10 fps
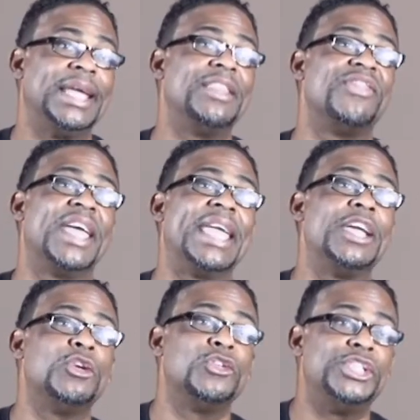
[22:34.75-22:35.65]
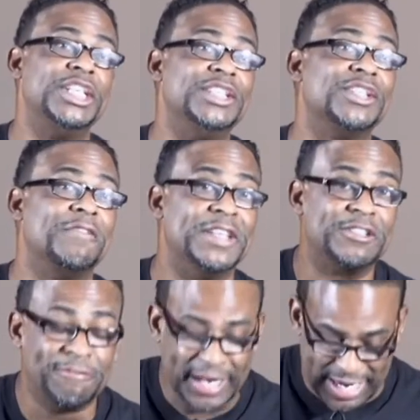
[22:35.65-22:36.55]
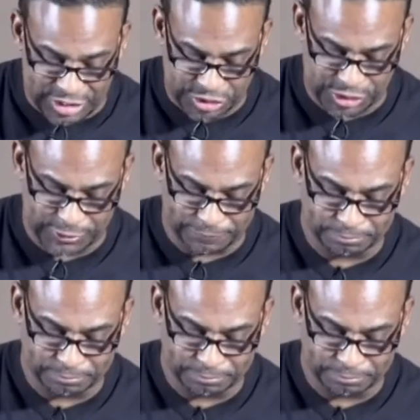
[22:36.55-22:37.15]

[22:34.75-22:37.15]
in the energies of his flesh.